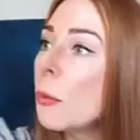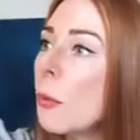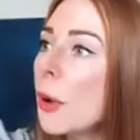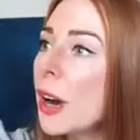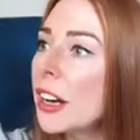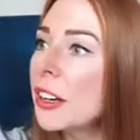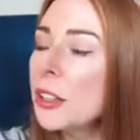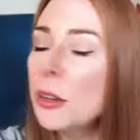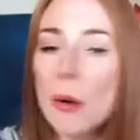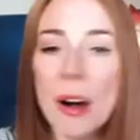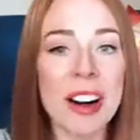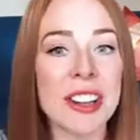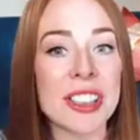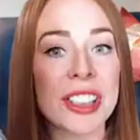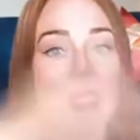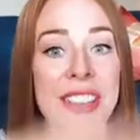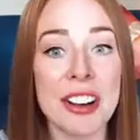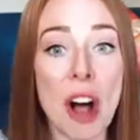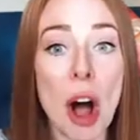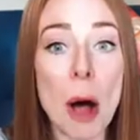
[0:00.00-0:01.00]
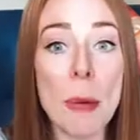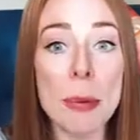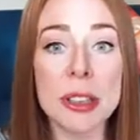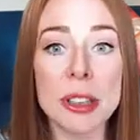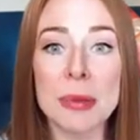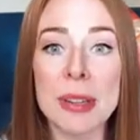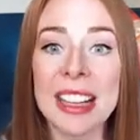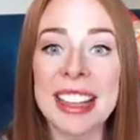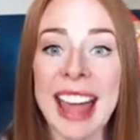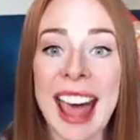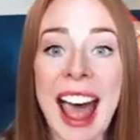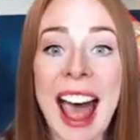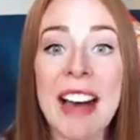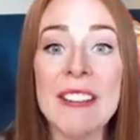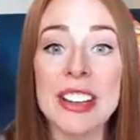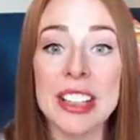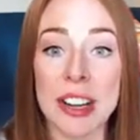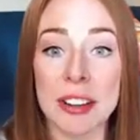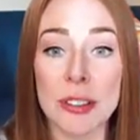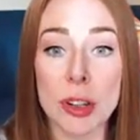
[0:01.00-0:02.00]
where you are to the accomplishment and the
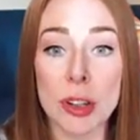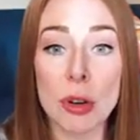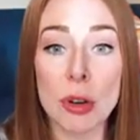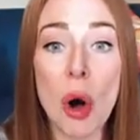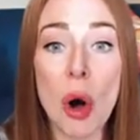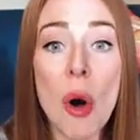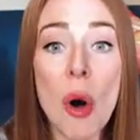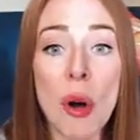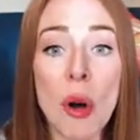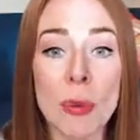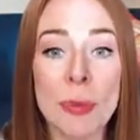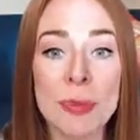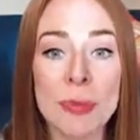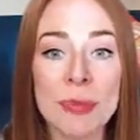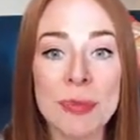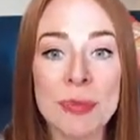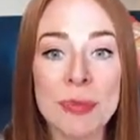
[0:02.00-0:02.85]
having of your goal.